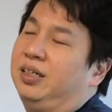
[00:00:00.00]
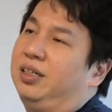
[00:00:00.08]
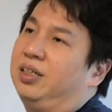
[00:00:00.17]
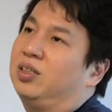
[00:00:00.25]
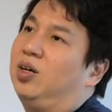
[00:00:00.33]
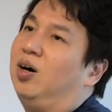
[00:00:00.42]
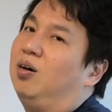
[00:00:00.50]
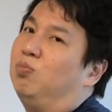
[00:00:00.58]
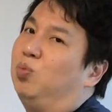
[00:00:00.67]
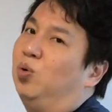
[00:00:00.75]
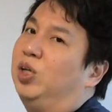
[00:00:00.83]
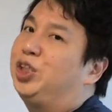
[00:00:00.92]
This is called a
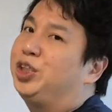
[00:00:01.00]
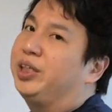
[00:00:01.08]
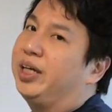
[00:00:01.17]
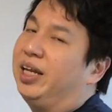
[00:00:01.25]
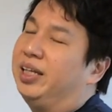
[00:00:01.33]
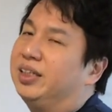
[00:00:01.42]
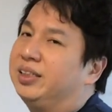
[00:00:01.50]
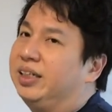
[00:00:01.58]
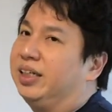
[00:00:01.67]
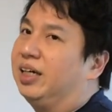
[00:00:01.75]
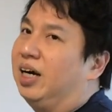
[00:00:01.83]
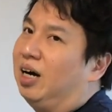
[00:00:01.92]
bullish candlestick